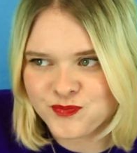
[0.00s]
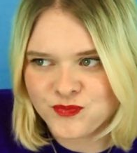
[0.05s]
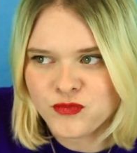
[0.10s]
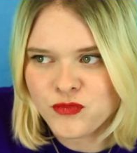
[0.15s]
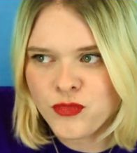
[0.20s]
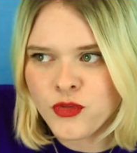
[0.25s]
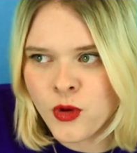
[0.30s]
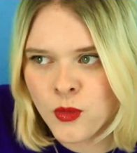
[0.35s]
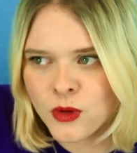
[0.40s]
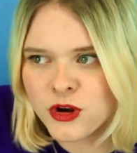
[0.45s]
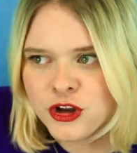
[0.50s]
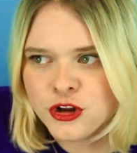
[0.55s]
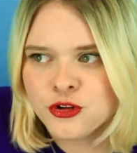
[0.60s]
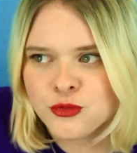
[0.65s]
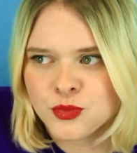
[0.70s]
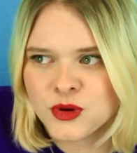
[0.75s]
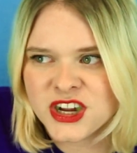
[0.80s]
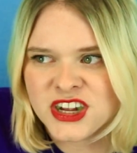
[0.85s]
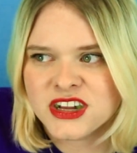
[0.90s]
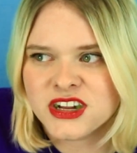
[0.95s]
When you
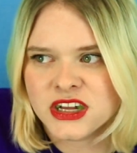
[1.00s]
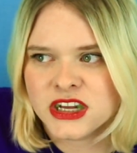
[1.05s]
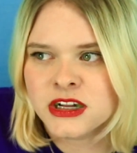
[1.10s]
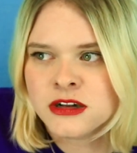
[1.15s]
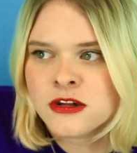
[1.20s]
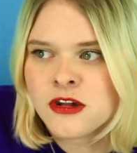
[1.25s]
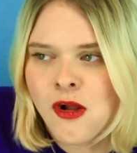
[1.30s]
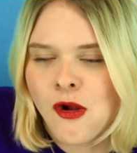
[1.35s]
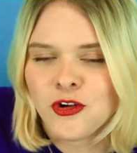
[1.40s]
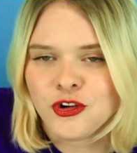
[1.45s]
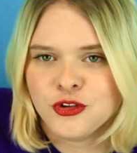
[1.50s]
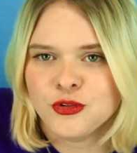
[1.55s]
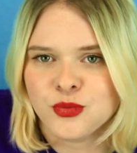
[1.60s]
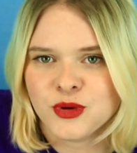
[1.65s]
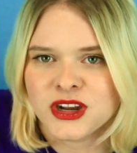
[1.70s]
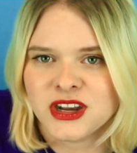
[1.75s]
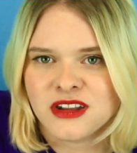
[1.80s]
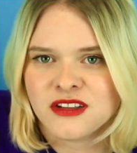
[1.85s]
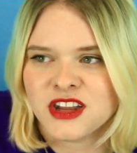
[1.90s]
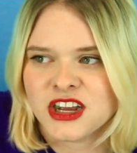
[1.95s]
bring it in, you bring
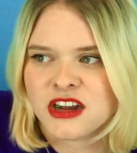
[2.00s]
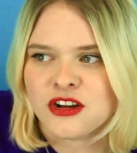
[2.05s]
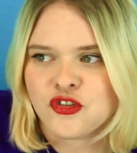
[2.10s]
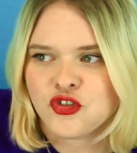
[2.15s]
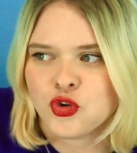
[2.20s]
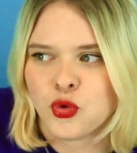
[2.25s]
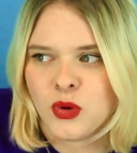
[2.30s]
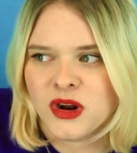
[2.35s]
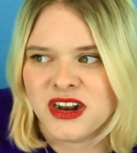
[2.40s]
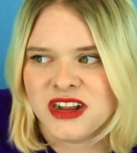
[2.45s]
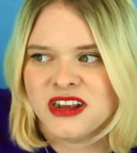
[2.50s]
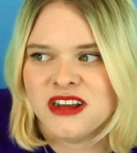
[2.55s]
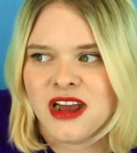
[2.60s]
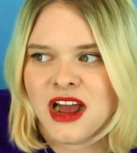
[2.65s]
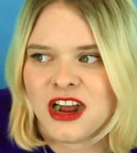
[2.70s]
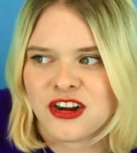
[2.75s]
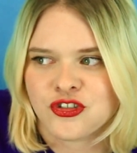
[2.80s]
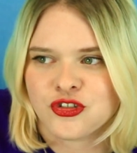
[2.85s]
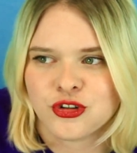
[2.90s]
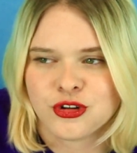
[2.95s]
in like 20
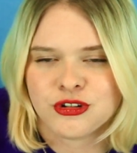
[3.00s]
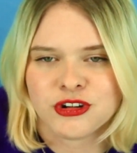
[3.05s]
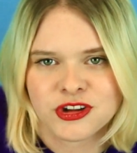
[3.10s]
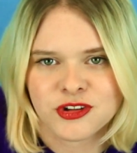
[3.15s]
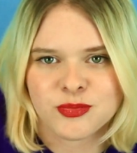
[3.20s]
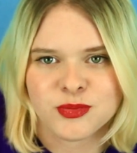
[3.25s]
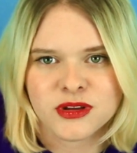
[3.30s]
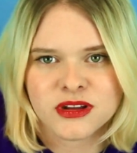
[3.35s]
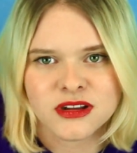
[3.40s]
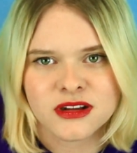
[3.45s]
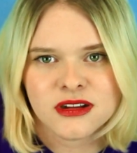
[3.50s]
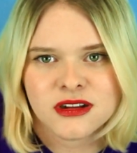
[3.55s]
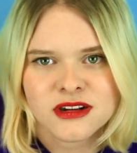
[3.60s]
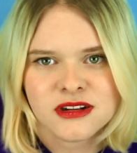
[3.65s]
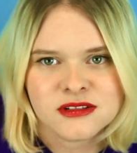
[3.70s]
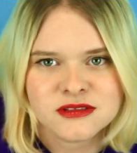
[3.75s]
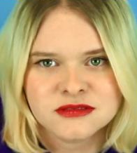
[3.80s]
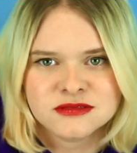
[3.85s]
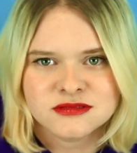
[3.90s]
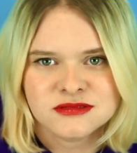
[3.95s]
extra crispy
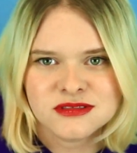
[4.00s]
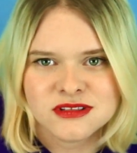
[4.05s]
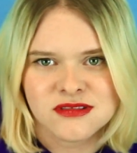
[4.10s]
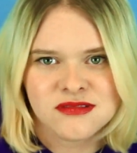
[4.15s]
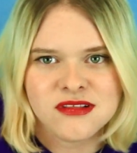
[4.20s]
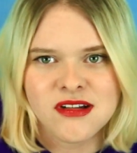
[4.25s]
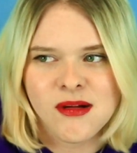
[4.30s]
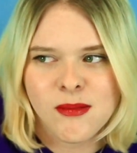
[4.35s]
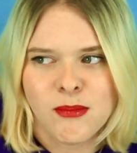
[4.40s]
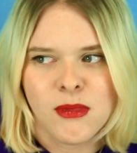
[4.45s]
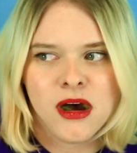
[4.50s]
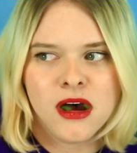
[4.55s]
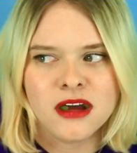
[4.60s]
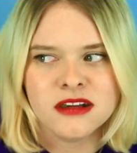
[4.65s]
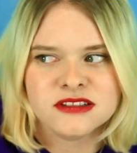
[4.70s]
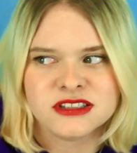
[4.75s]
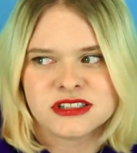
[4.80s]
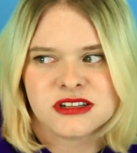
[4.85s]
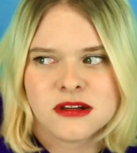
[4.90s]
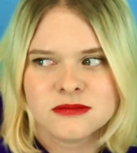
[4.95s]

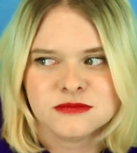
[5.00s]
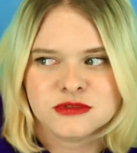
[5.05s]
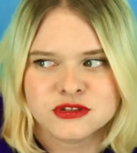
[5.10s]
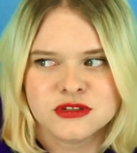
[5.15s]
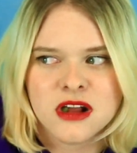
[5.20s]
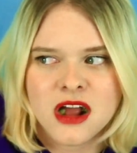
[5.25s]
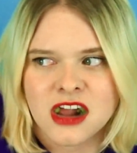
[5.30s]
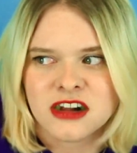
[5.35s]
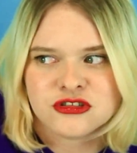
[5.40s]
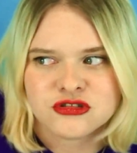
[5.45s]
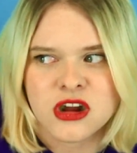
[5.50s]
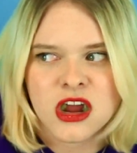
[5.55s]
mods. Extra.